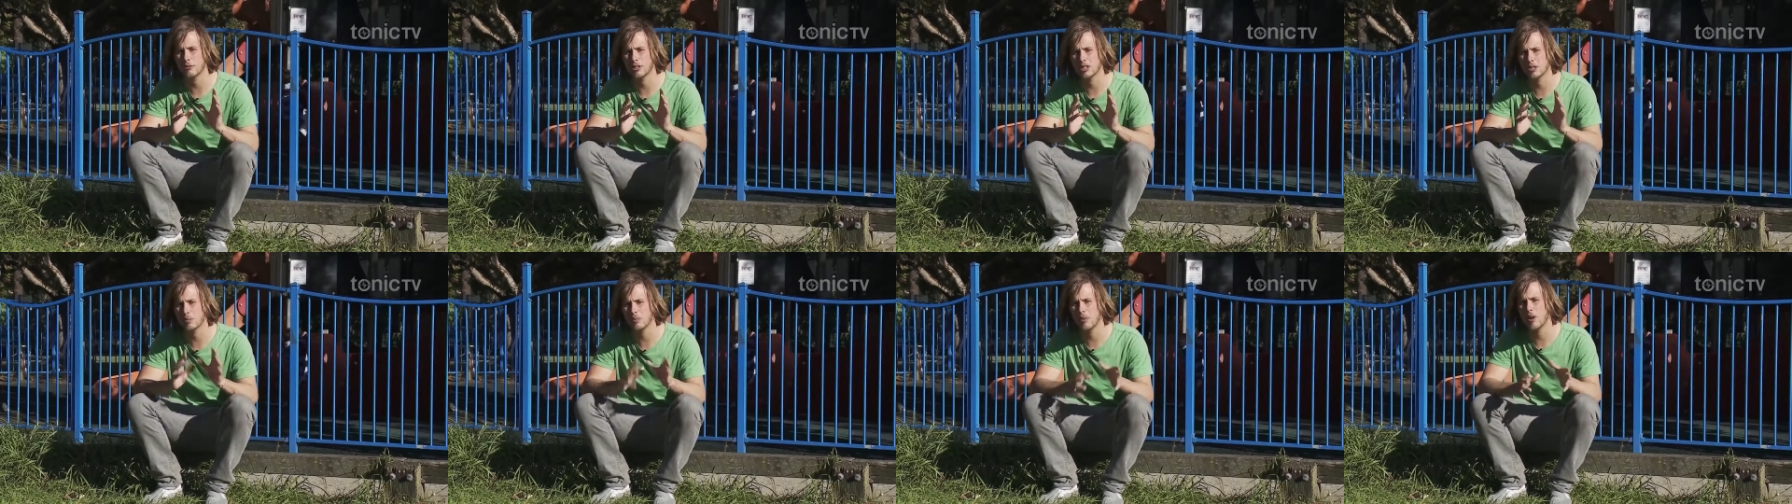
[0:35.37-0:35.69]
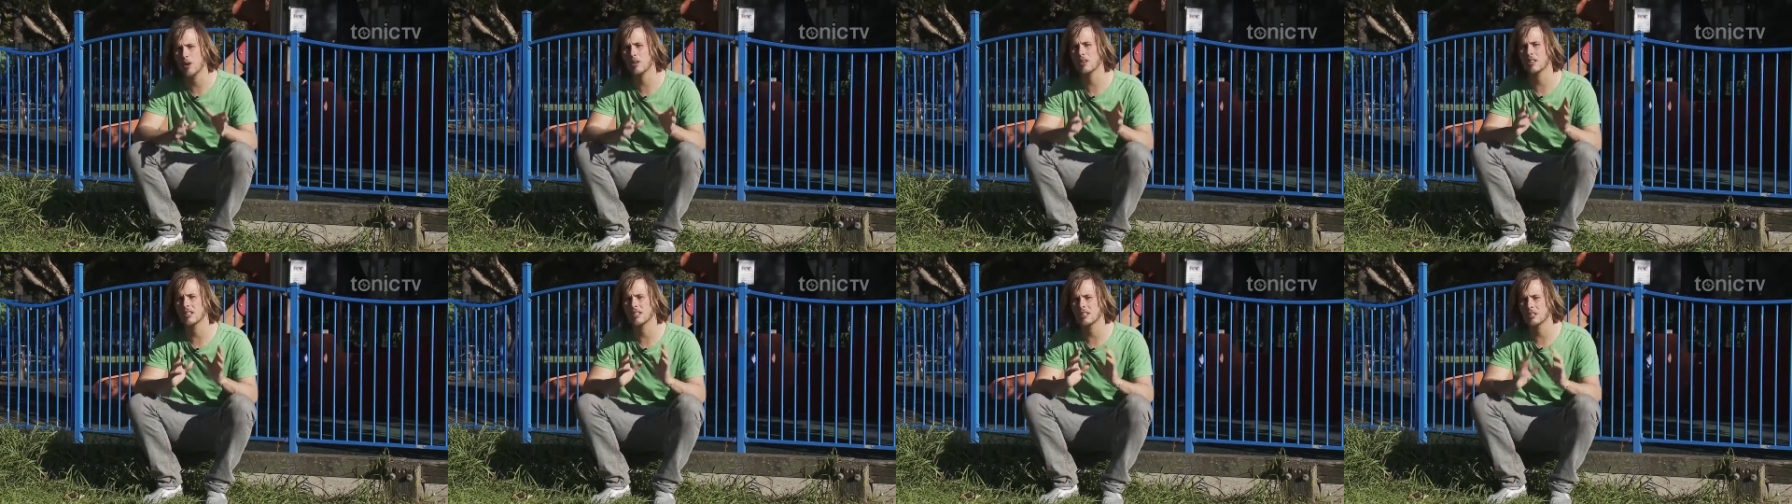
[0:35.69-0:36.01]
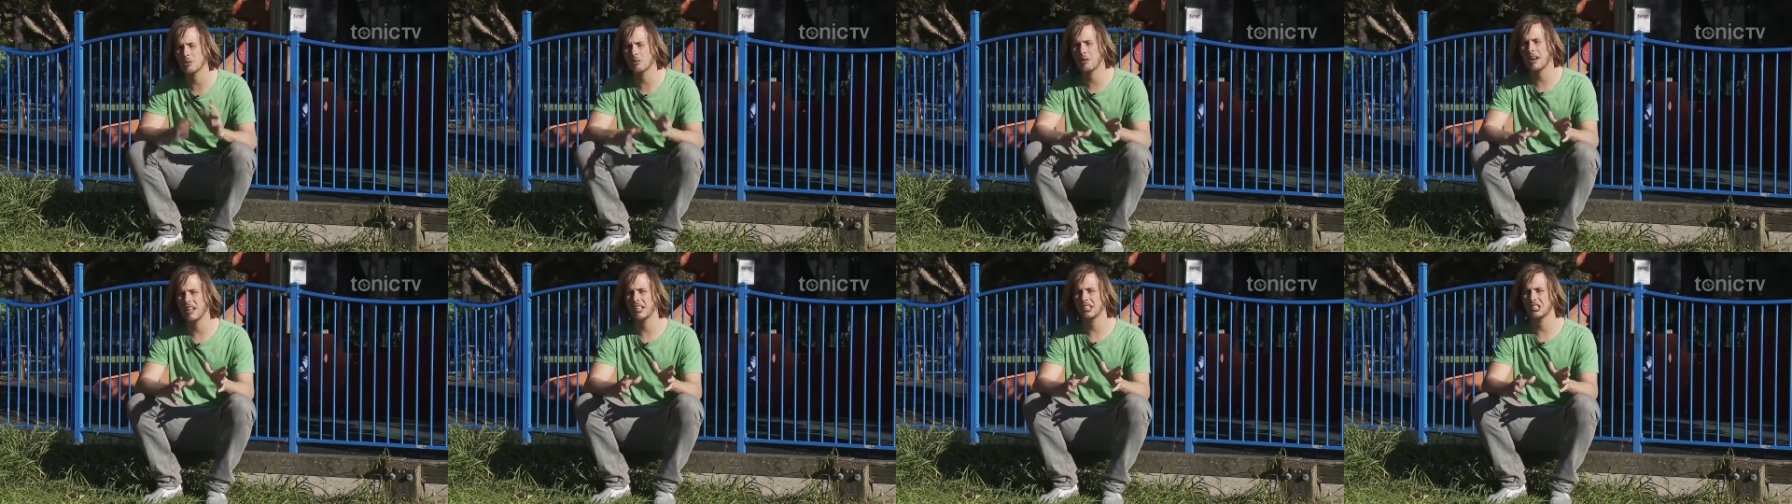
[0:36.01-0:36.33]
responding
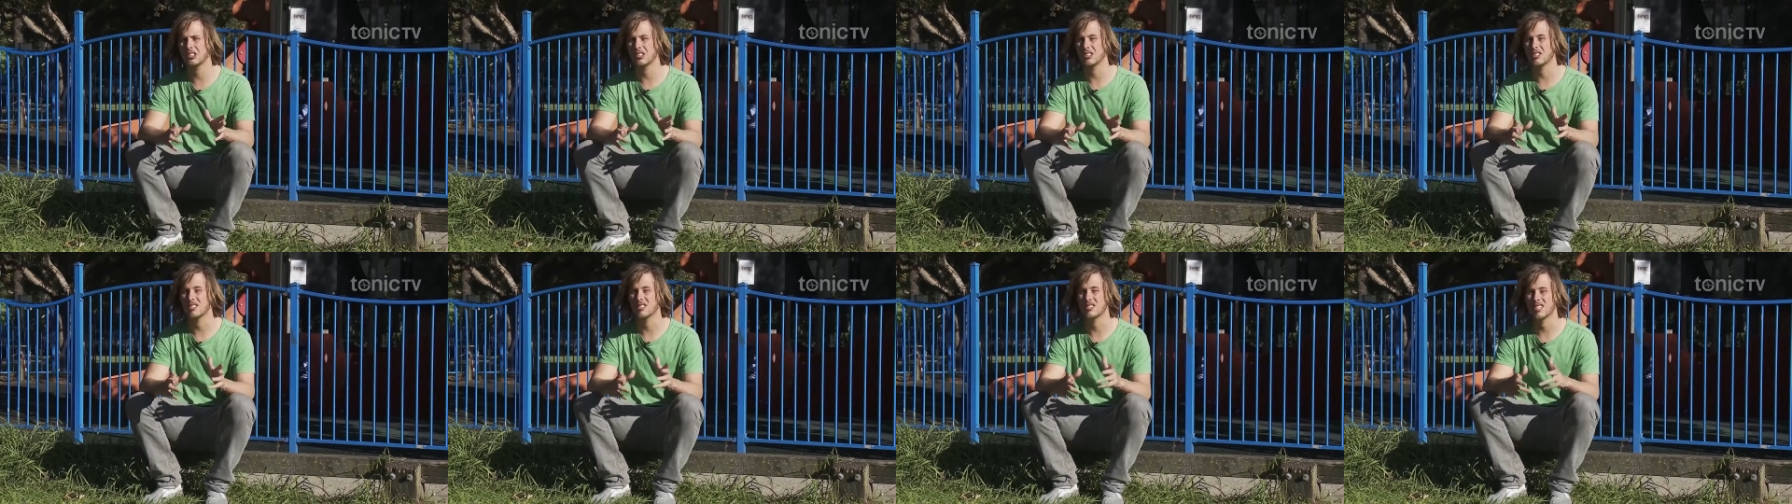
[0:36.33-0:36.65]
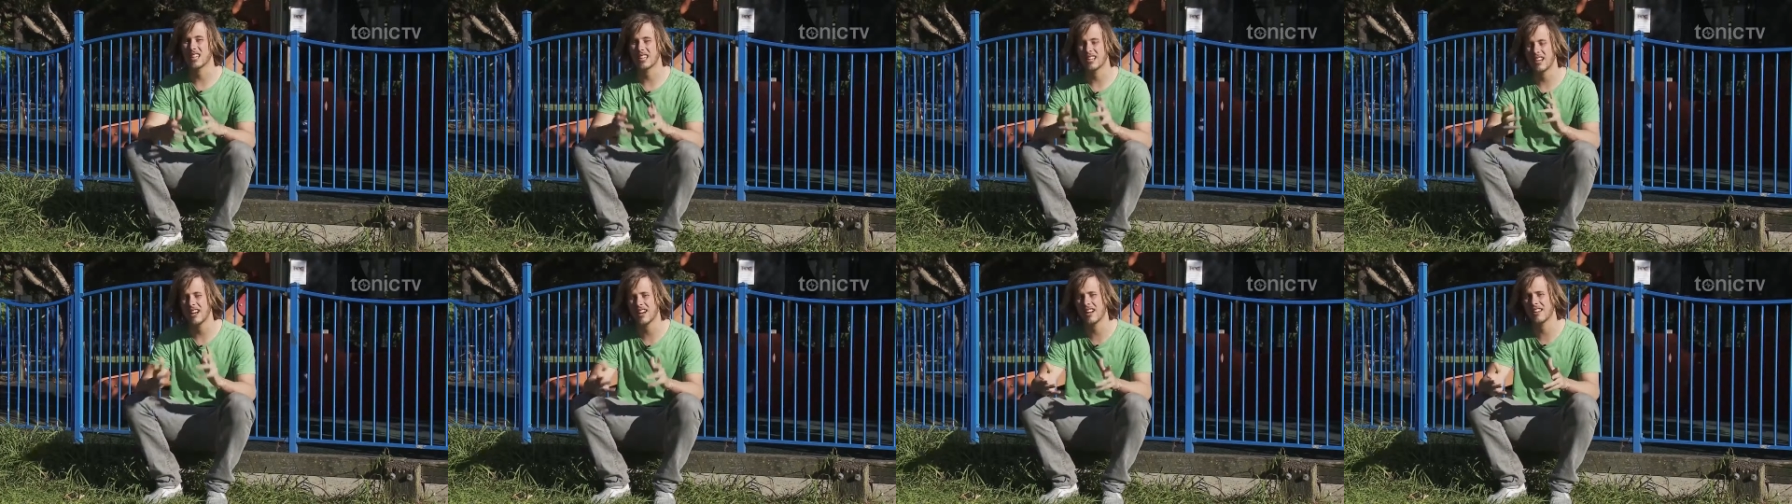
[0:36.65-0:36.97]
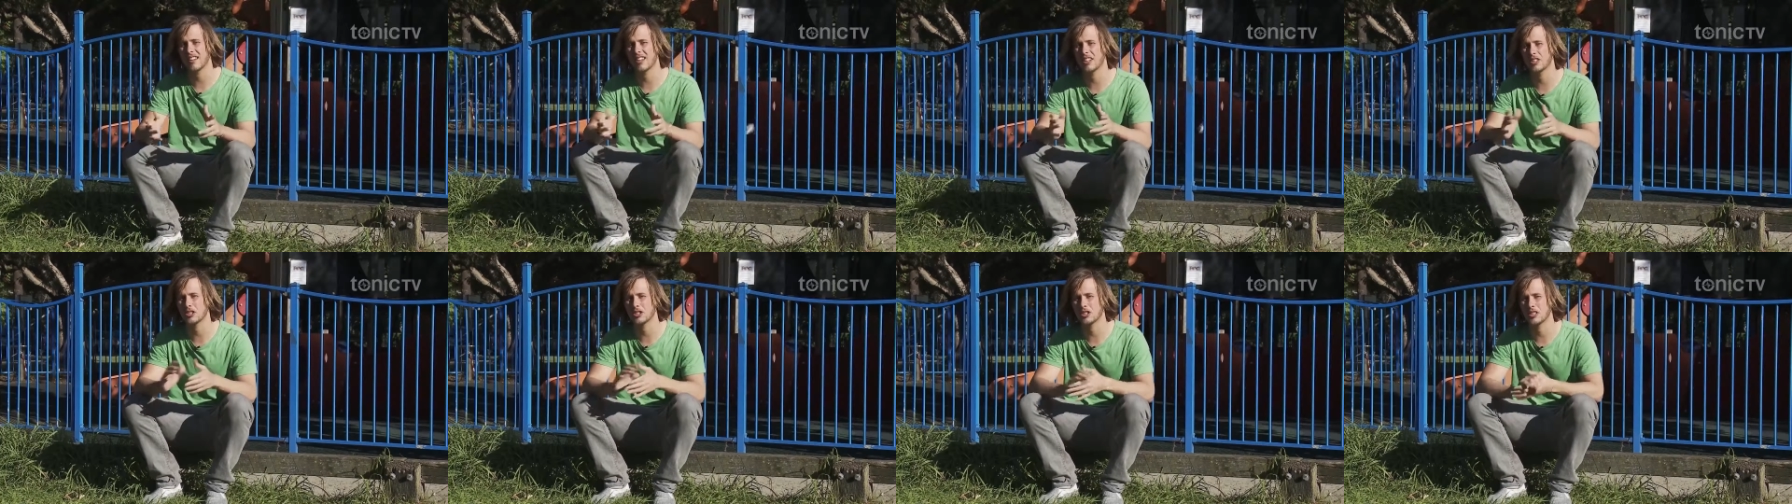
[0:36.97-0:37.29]
to allergens that
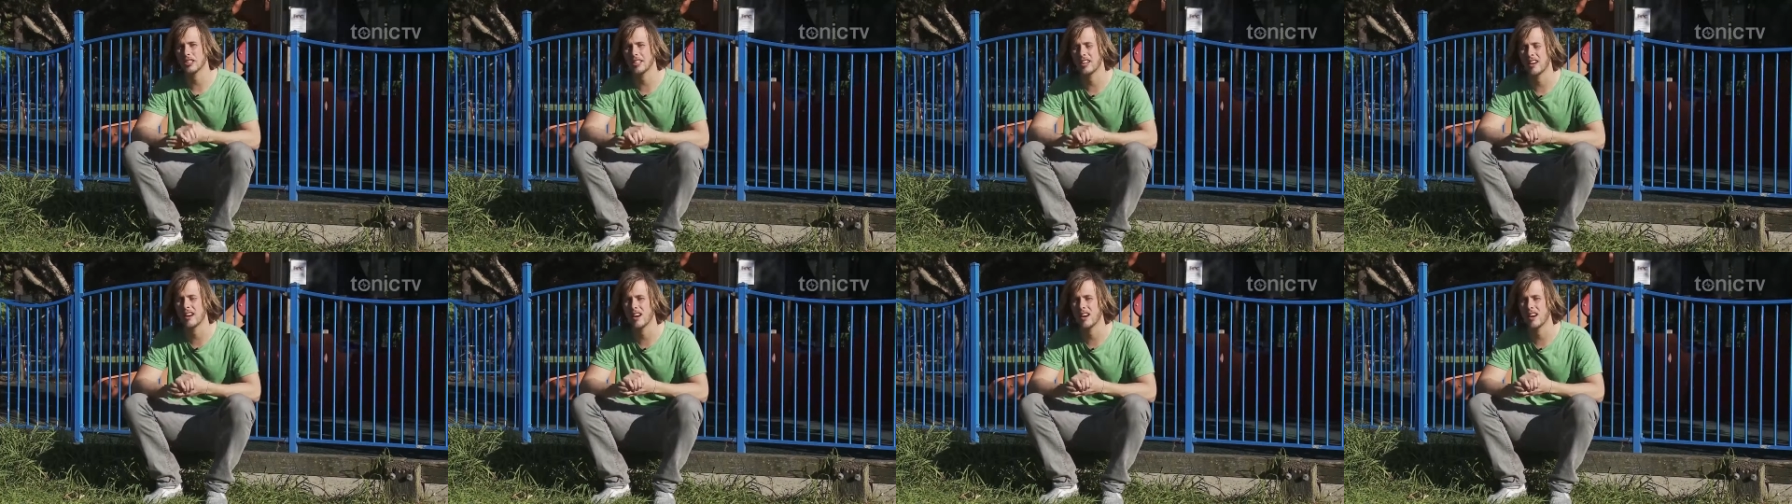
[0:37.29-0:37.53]
aren't actually